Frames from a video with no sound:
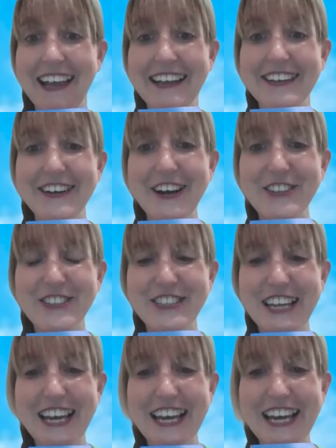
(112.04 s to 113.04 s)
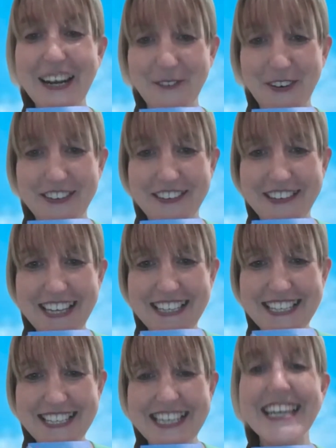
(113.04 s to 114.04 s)
Gotcha. What is
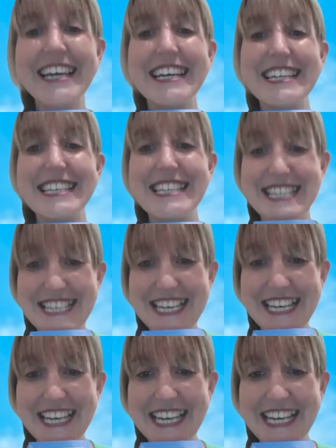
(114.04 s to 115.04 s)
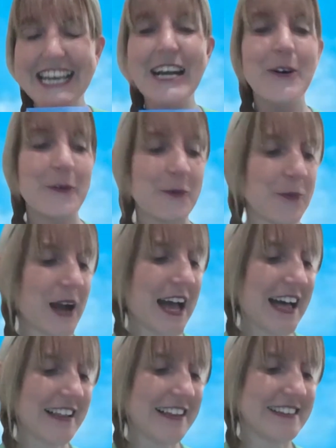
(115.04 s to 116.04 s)
it? D.
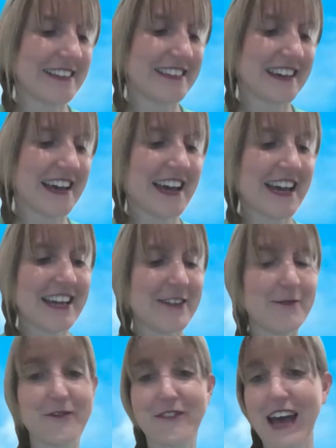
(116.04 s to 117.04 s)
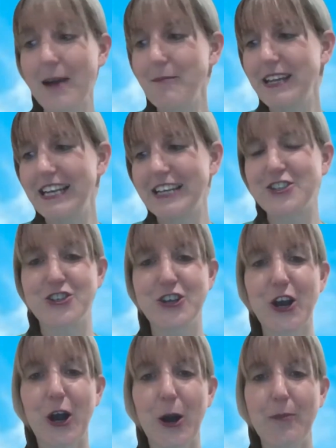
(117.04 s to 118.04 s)
Well done. Fabulous
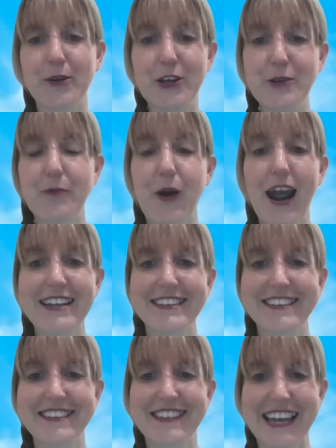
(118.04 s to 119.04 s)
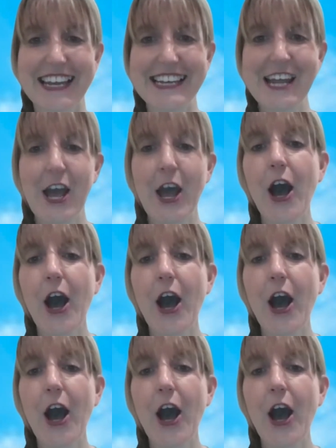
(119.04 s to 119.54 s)
job. Good practicing.